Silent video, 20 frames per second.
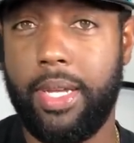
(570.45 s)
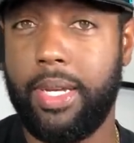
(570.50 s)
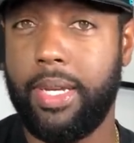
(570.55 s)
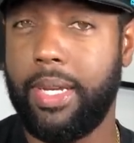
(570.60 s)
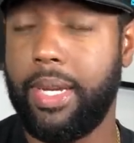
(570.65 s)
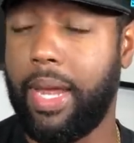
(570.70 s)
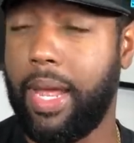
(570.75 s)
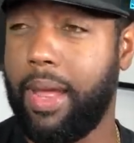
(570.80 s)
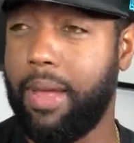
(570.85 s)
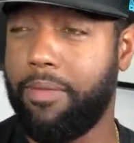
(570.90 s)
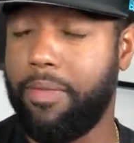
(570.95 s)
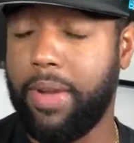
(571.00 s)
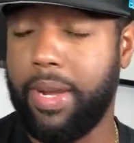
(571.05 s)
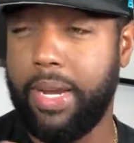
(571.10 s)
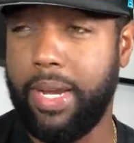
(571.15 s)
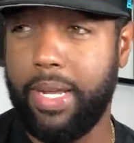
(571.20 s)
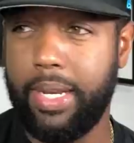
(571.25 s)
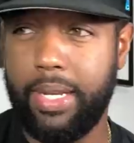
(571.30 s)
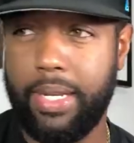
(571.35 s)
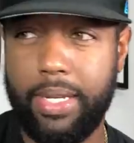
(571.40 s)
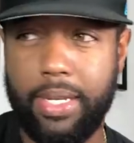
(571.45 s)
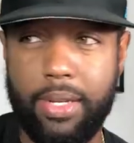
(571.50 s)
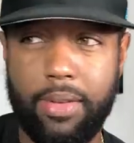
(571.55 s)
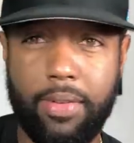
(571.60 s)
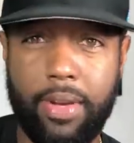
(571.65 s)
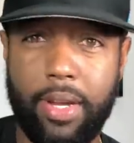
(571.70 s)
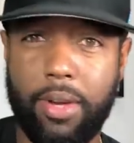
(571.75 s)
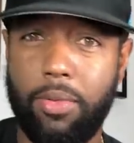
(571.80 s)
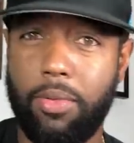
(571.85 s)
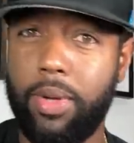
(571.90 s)
Now, if I got to live
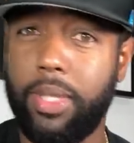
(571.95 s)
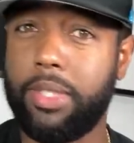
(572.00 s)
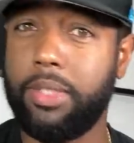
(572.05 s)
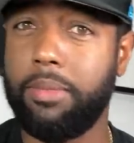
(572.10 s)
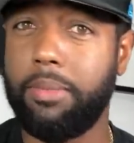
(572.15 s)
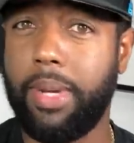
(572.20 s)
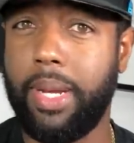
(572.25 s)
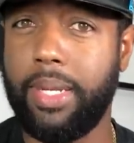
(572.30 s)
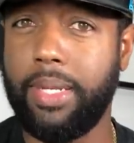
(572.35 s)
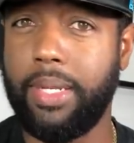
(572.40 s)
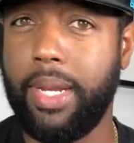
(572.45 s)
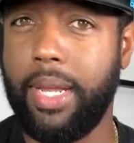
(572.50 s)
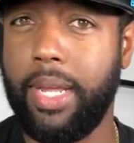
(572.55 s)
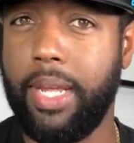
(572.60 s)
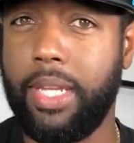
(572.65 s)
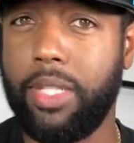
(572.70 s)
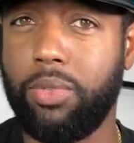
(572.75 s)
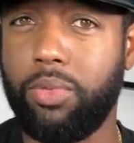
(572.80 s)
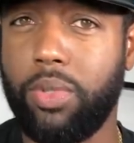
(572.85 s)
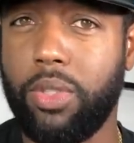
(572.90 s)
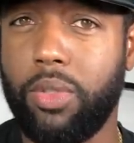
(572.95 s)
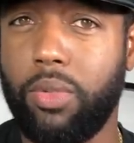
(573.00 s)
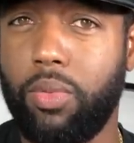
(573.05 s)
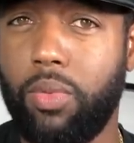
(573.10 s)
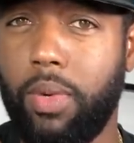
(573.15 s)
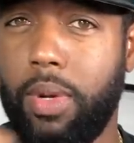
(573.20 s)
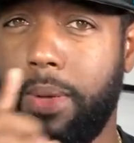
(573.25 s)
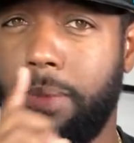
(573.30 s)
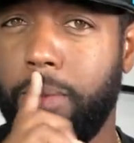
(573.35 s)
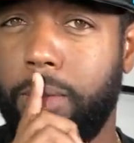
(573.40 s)
out the rest of my days with a
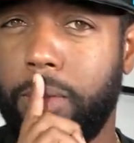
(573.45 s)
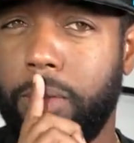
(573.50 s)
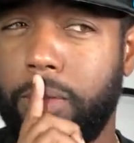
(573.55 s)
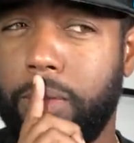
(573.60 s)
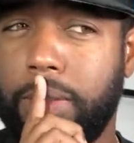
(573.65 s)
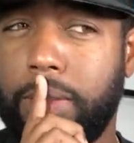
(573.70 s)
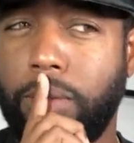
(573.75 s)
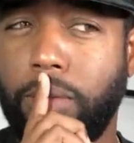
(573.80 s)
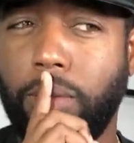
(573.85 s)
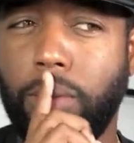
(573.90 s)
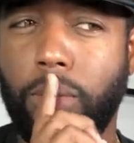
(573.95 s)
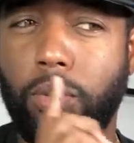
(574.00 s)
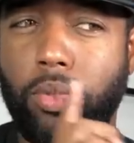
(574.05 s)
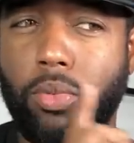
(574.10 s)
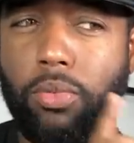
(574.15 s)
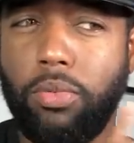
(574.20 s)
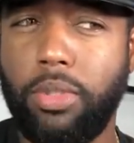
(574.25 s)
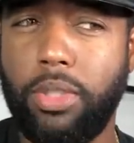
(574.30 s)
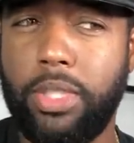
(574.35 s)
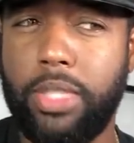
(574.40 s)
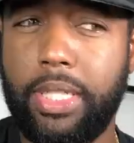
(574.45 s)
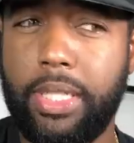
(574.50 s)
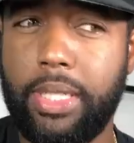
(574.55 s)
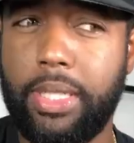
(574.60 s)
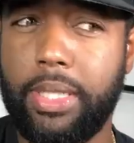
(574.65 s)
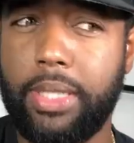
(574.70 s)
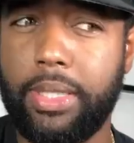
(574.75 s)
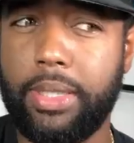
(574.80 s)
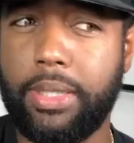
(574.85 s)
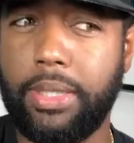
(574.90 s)
woman, do I want
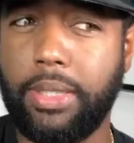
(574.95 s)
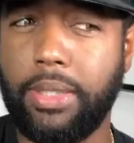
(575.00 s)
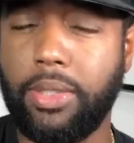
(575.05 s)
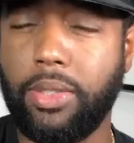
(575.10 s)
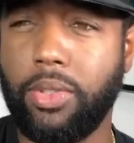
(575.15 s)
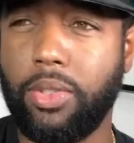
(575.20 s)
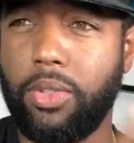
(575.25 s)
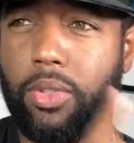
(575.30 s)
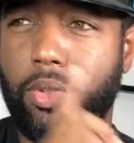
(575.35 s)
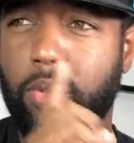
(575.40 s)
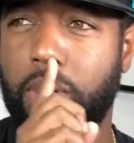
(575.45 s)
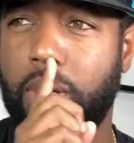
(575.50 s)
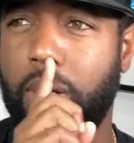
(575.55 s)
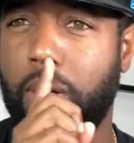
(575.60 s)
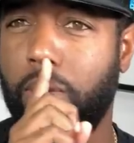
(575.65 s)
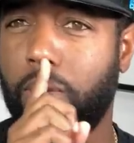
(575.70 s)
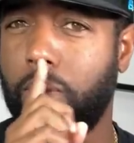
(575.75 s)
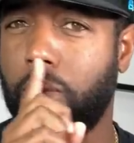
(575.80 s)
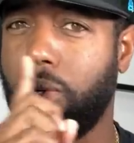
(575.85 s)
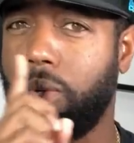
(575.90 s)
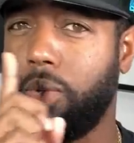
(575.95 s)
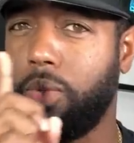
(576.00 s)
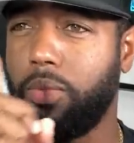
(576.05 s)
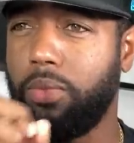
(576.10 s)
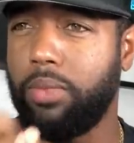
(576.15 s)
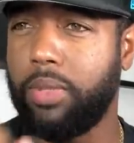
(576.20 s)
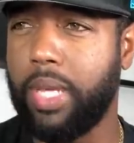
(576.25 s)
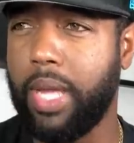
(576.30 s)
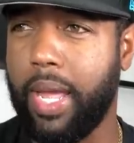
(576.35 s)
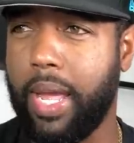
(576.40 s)
this or do I
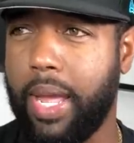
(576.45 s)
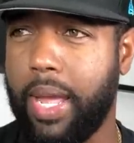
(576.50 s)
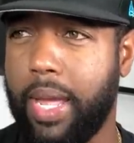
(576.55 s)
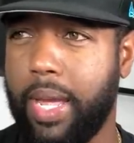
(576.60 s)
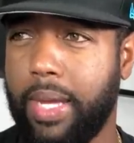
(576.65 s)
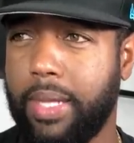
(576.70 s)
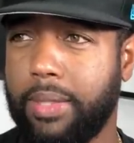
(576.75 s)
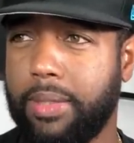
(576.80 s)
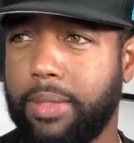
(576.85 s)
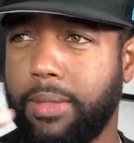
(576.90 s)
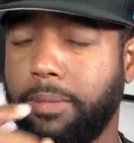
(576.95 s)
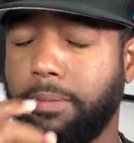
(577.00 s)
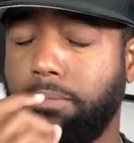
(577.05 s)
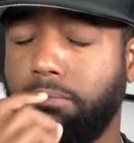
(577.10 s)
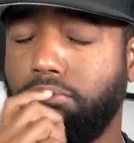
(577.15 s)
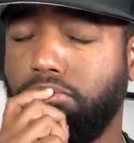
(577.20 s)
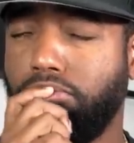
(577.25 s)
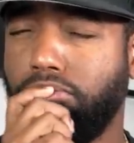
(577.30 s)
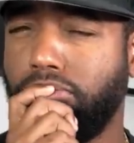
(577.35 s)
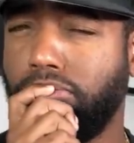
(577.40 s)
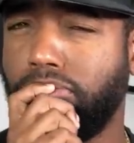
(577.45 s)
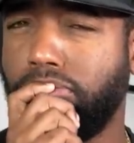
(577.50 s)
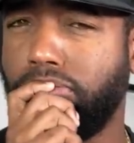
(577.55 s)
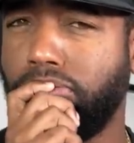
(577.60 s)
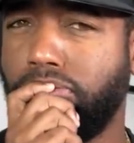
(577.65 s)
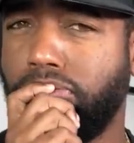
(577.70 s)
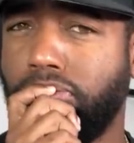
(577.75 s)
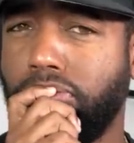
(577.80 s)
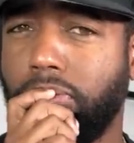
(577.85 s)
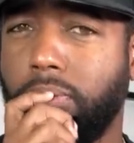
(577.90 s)
want that?
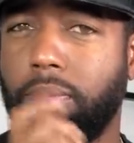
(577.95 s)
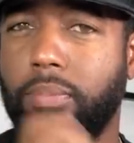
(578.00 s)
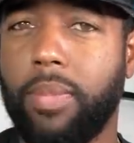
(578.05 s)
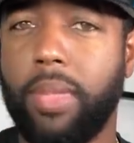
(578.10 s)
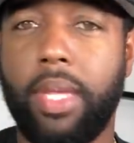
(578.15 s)
Hmm.